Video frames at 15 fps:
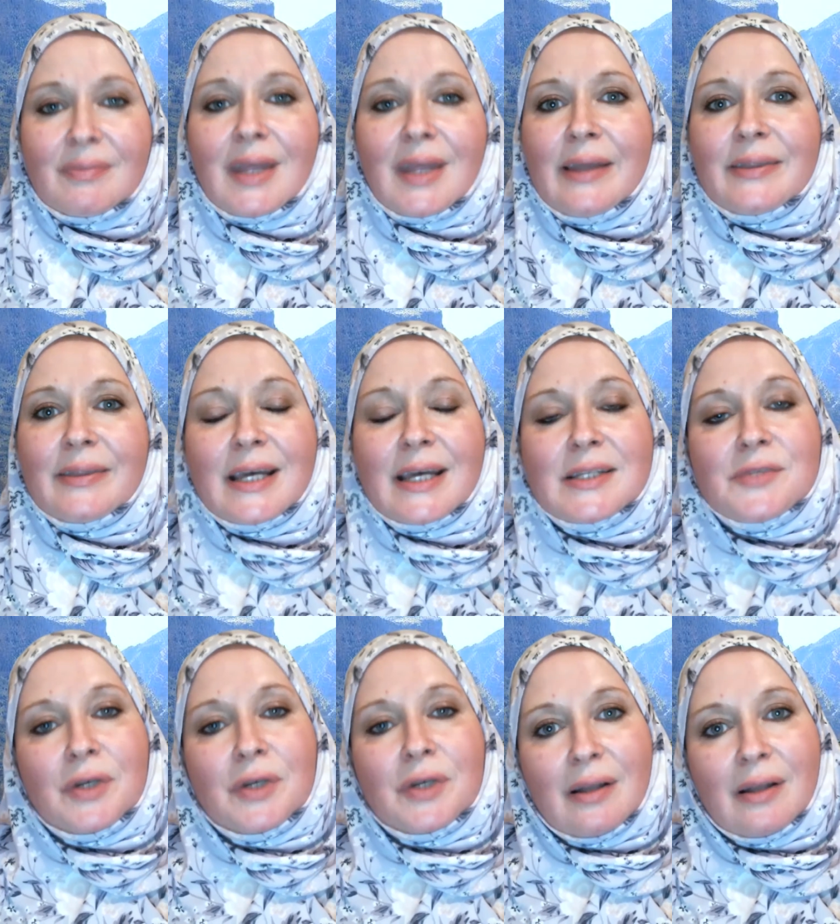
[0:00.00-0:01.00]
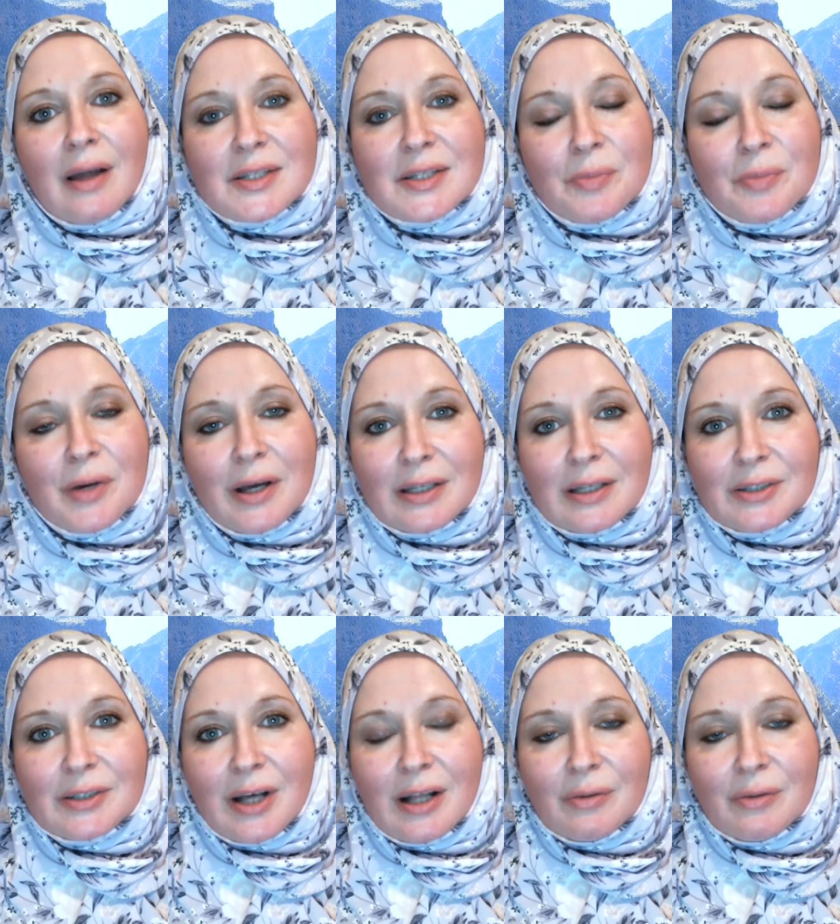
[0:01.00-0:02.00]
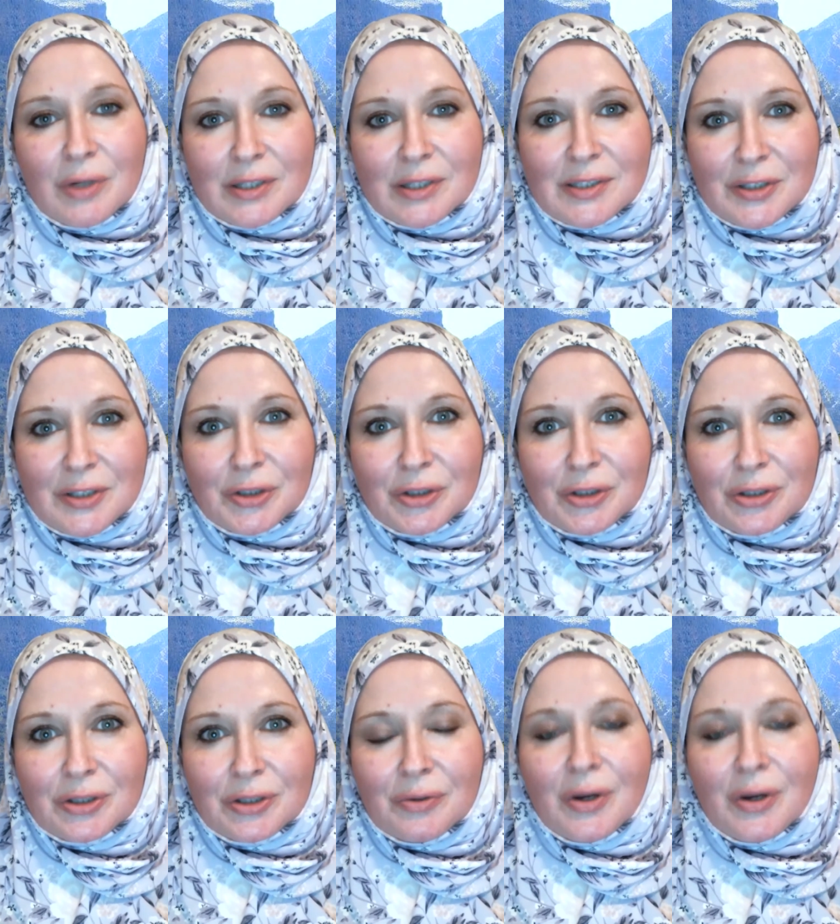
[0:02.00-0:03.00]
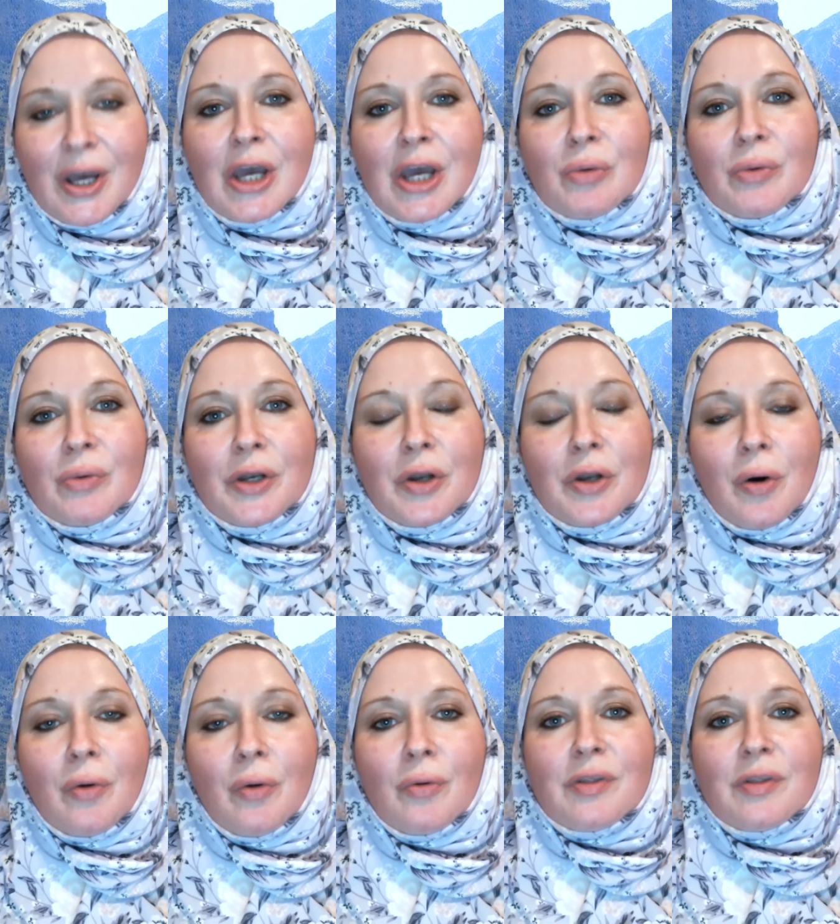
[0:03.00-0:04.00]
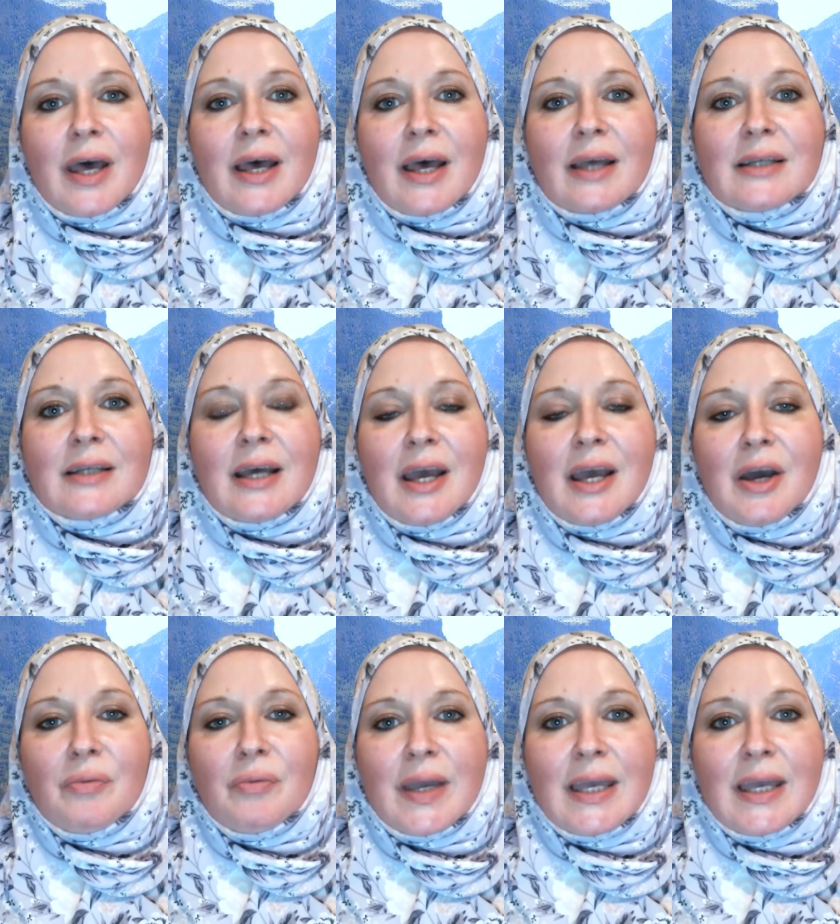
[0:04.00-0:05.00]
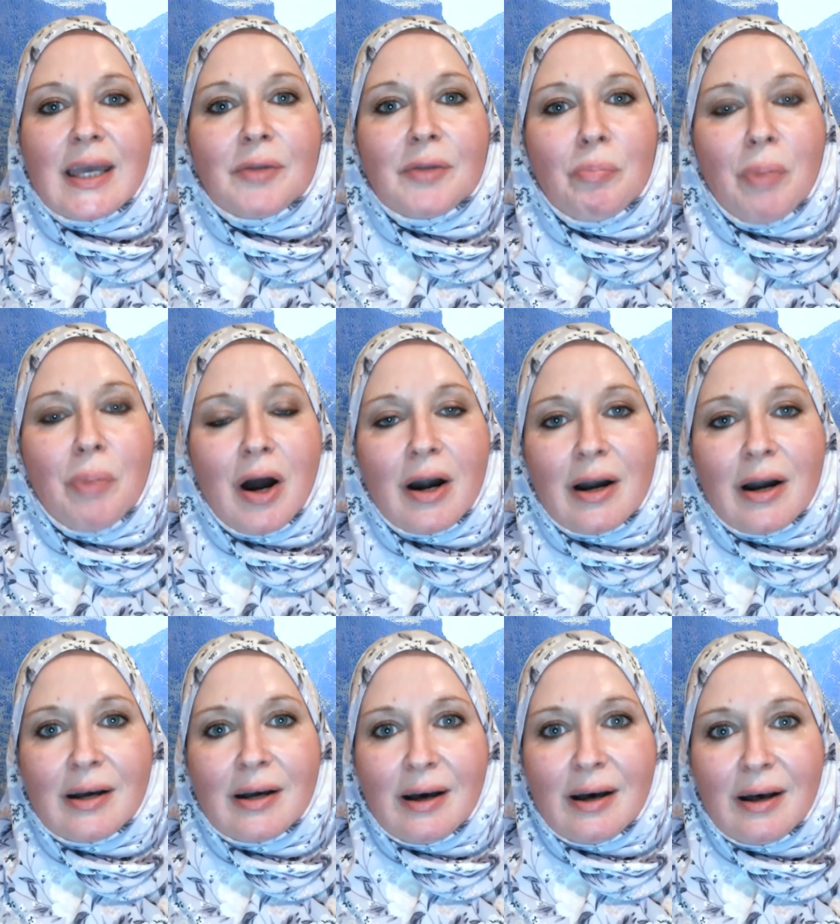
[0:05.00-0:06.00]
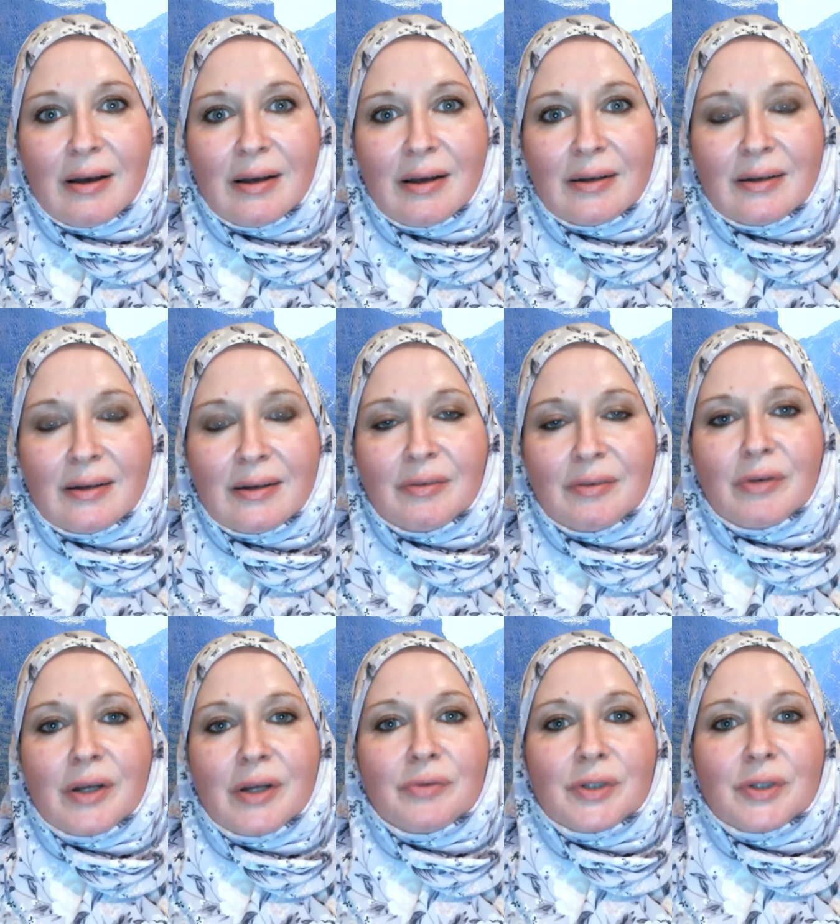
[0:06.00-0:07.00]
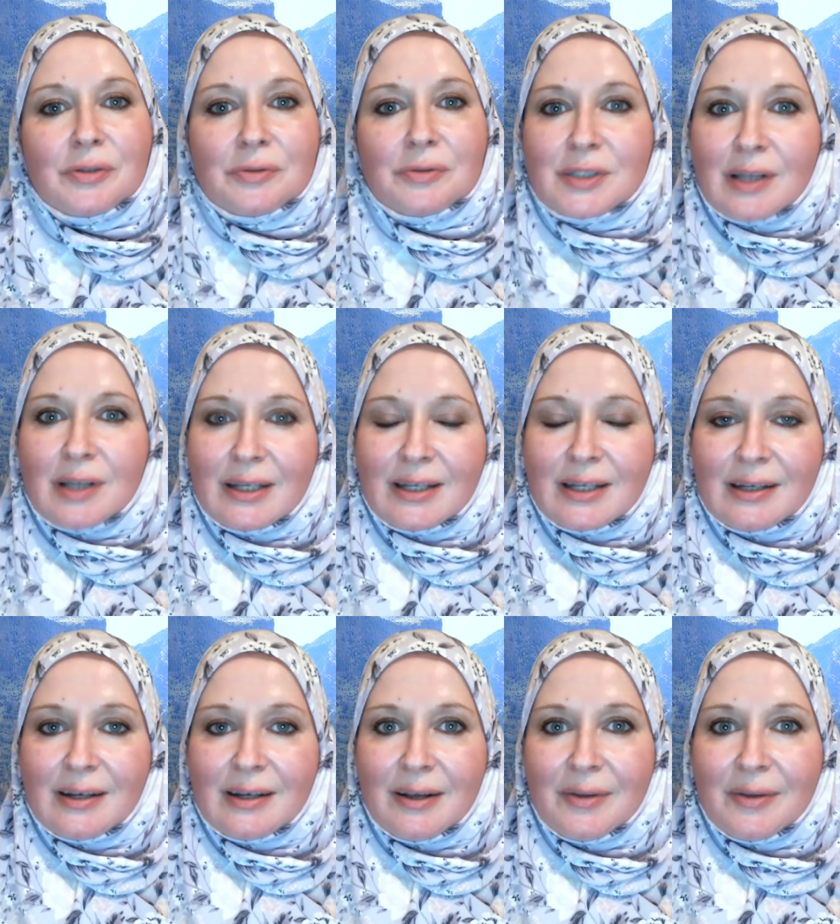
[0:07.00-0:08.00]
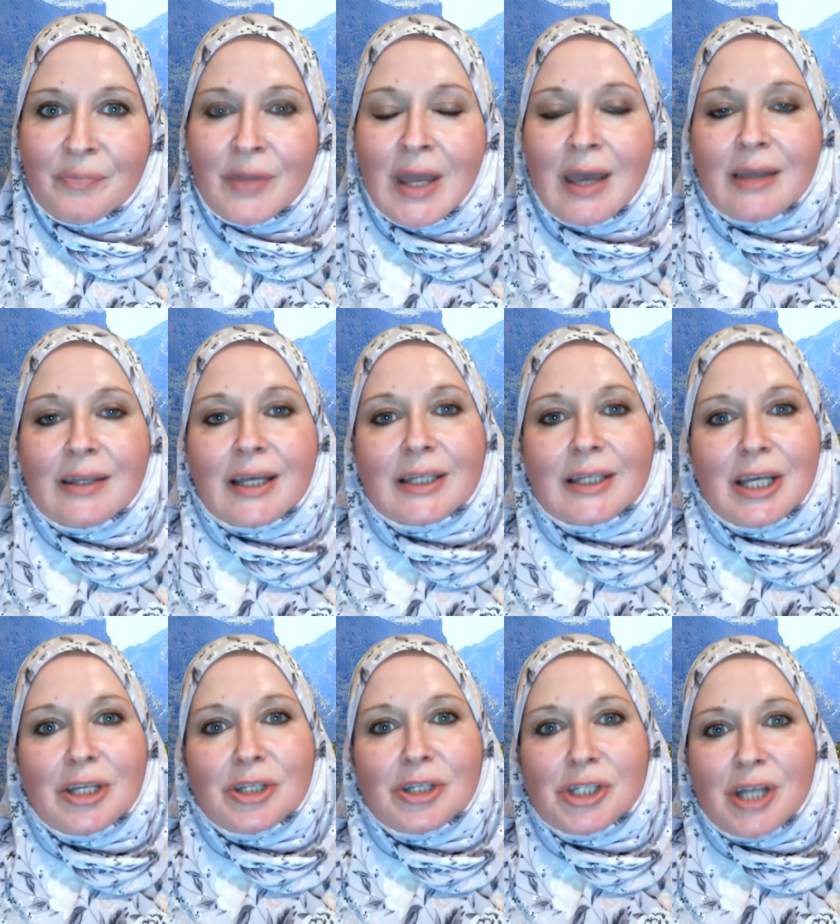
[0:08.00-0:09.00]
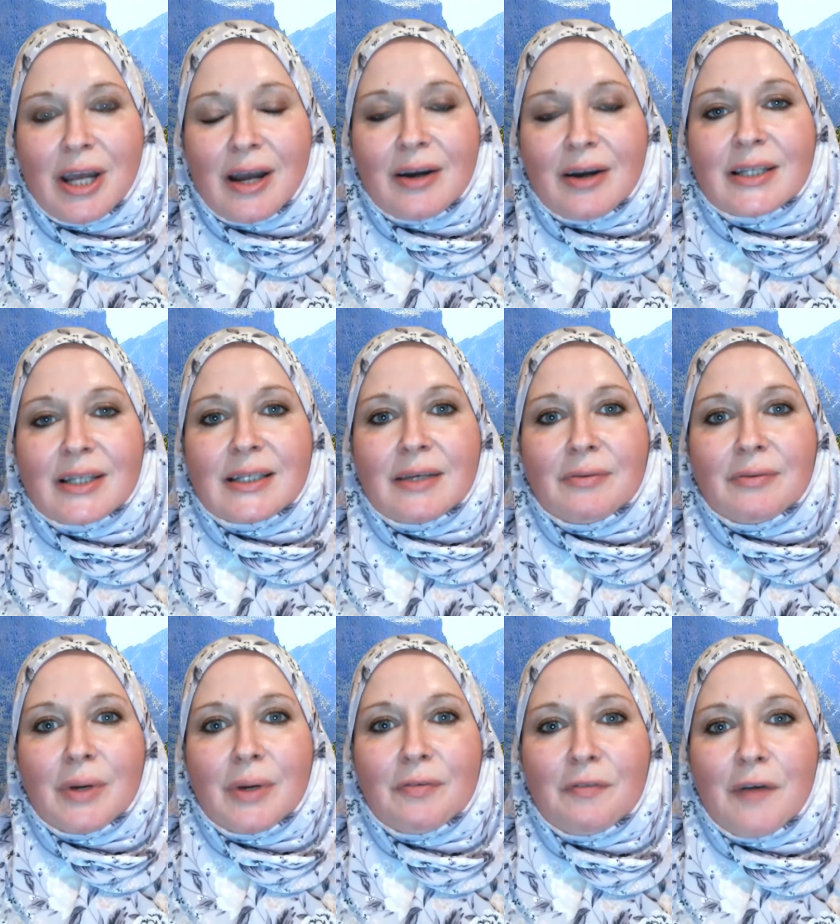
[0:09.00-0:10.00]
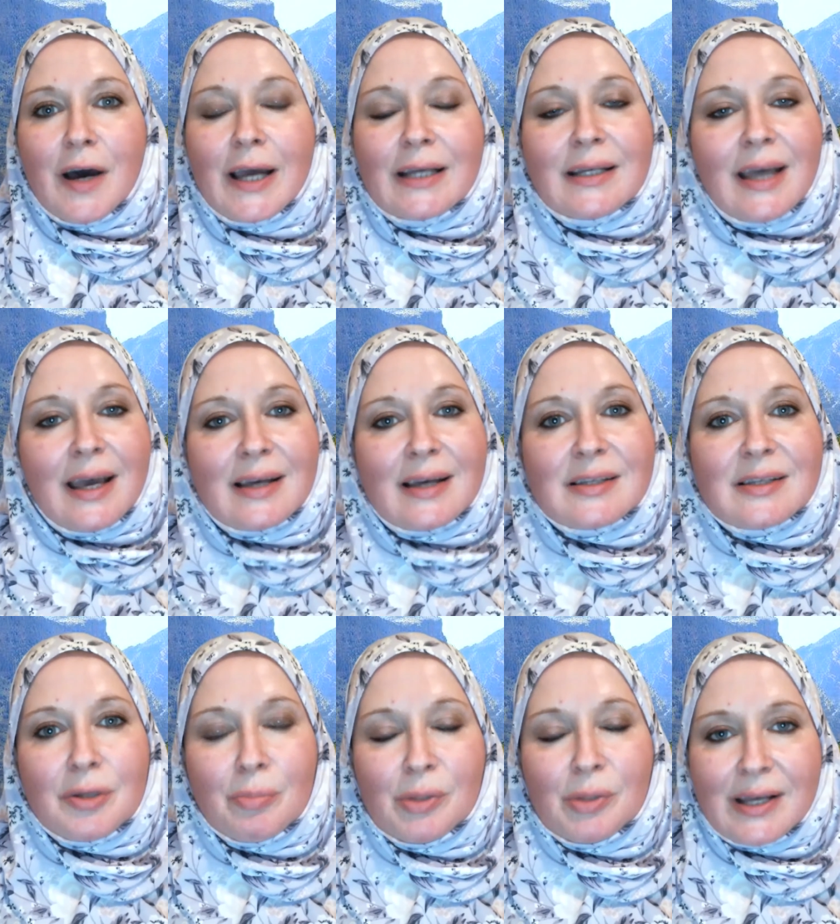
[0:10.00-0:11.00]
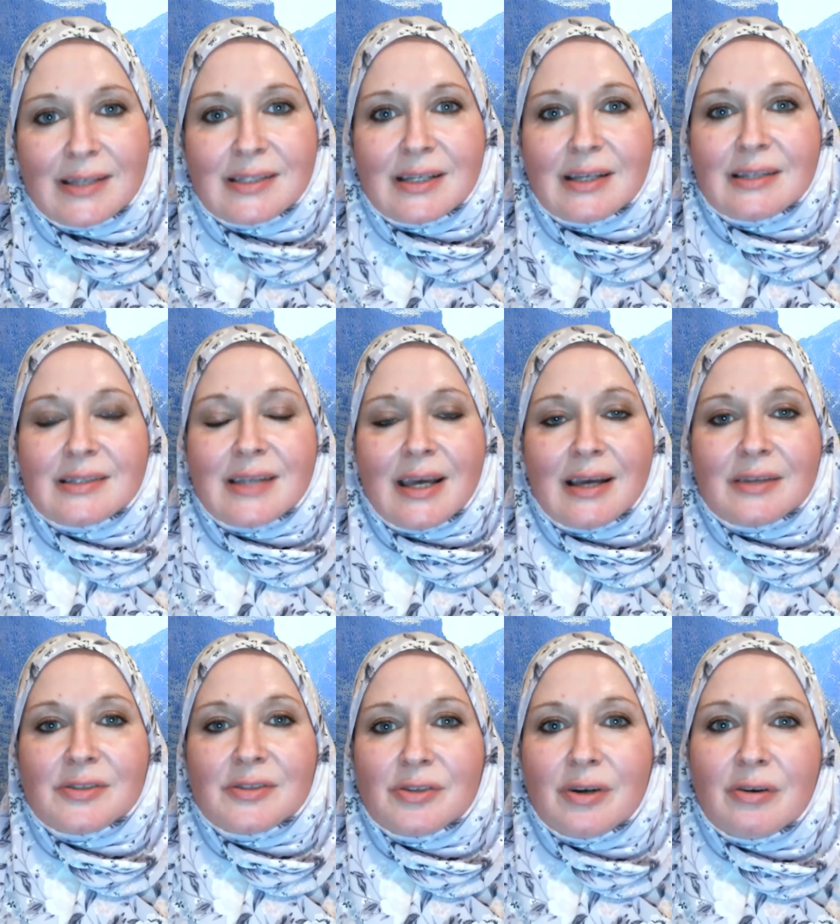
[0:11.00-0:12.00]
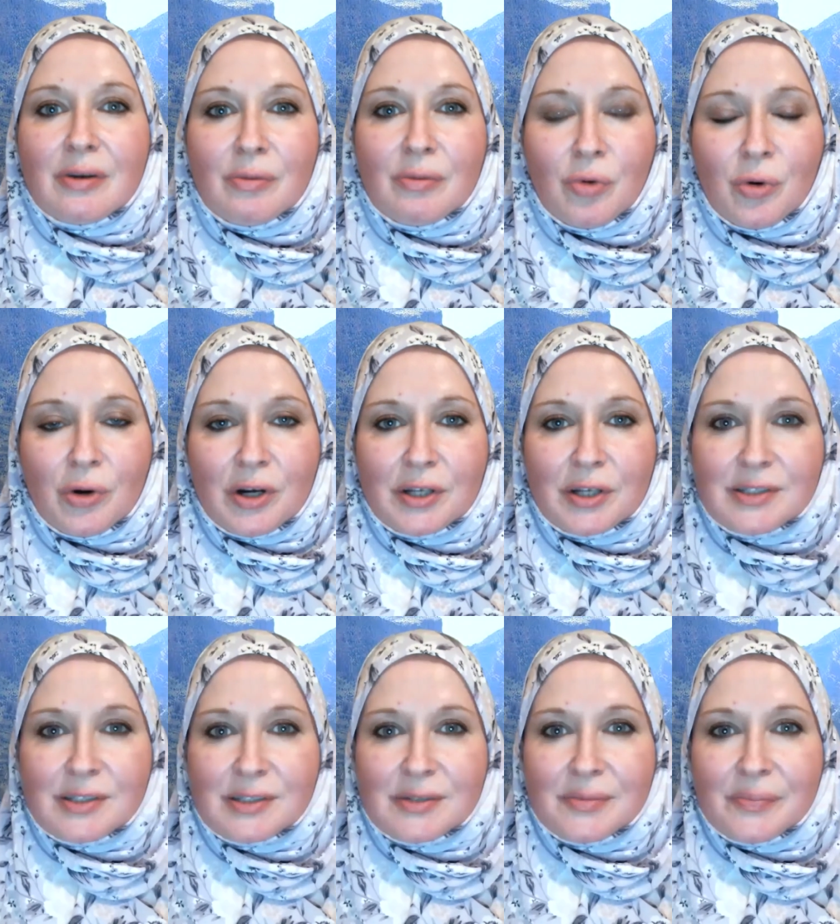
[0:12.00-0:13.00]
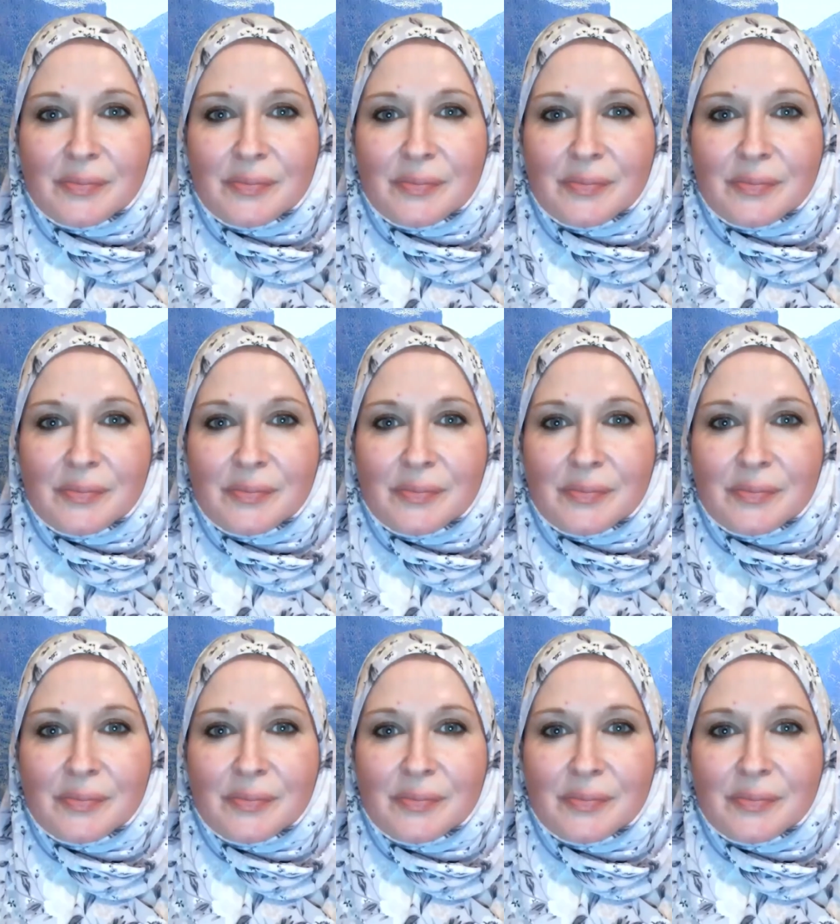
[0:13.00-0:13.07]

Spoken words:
And that's what Allah subhanahu wa ta'ala wants us to do. We know that we get barakah when we do sadaqah, that in charity we find extra blessings, extra rewards.